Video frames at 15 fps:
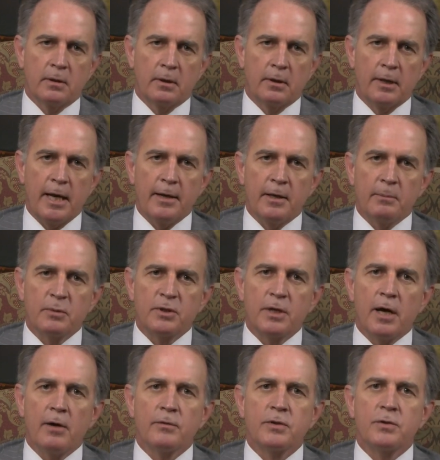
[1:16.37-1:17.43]
lend
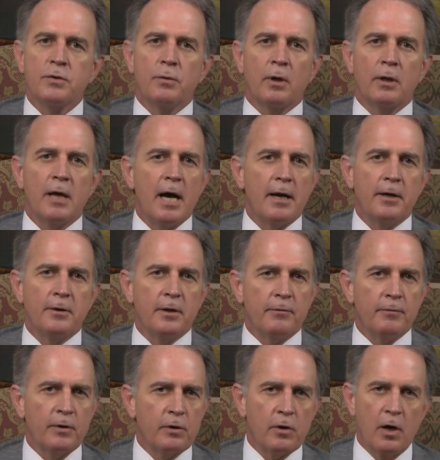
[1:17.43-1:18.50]
themselves to a lot of
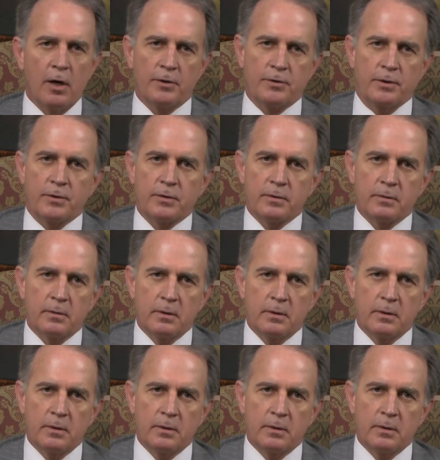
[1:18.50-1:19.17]
different causes,